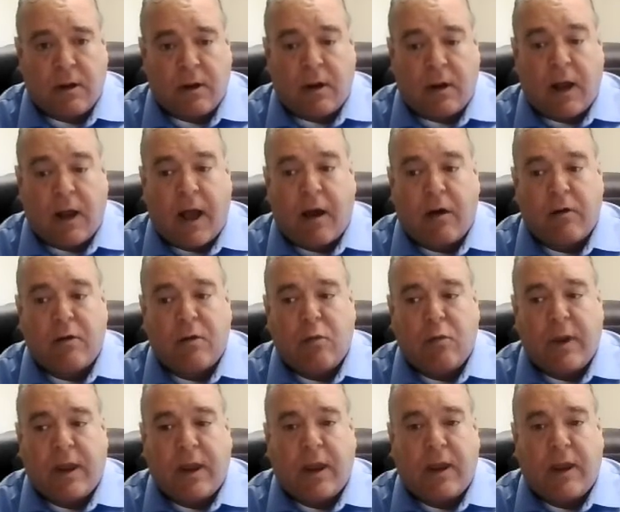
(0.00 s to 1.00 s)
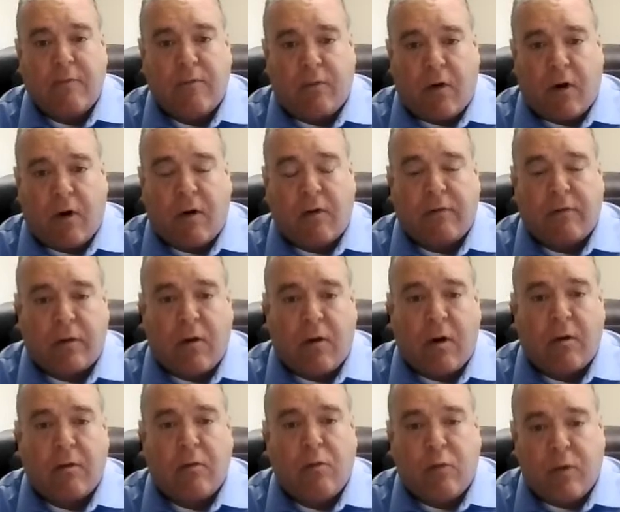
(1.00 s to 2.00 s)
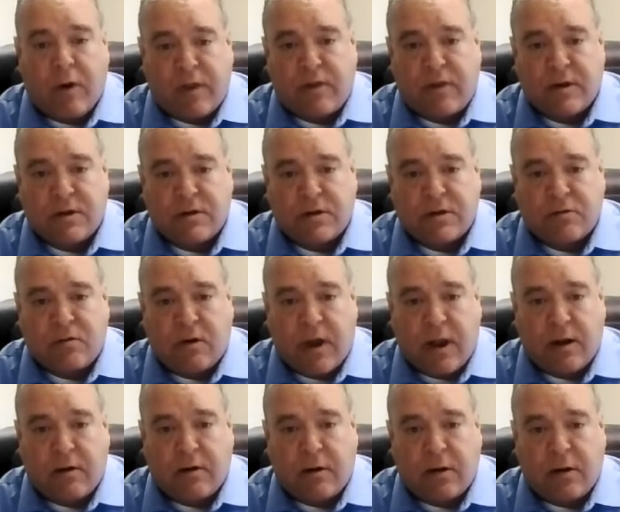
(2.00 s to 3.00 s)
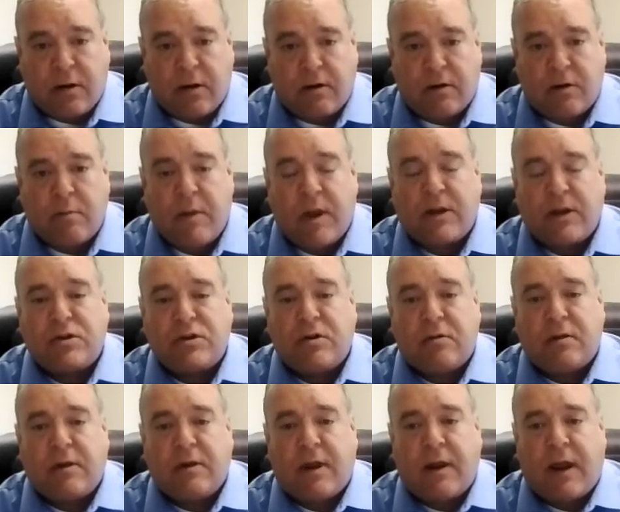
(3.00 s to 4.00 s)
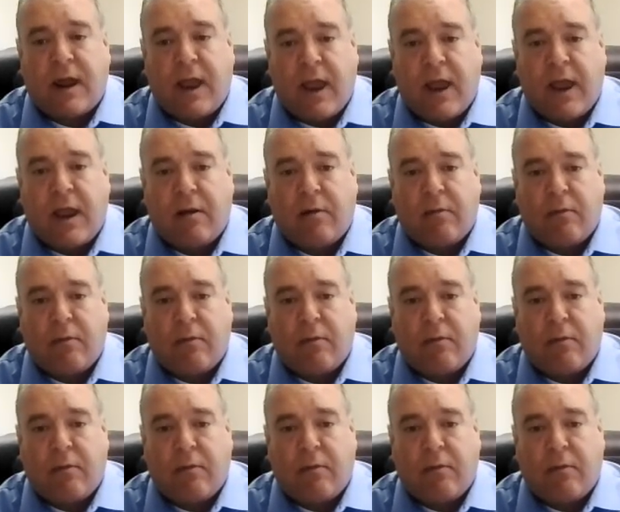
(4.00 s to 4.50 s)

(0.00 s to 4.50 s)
how do we evolve along with this trend to make sure that A,